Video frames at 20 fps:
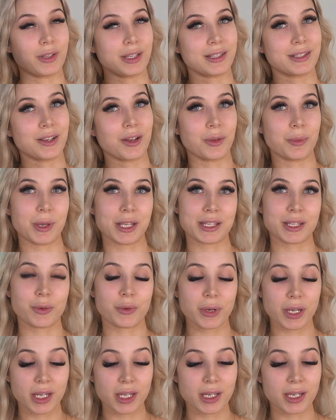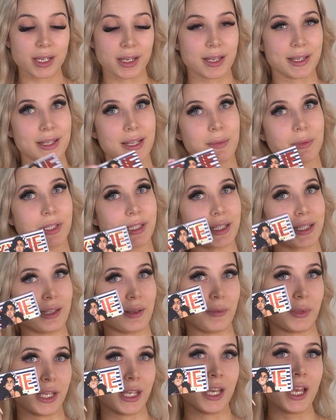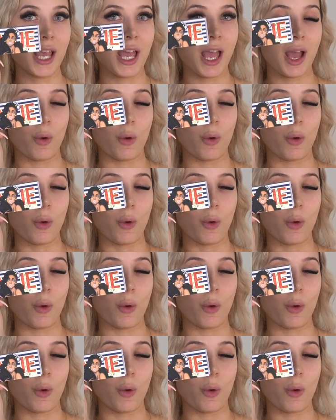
it on my screen because I'm not gonna be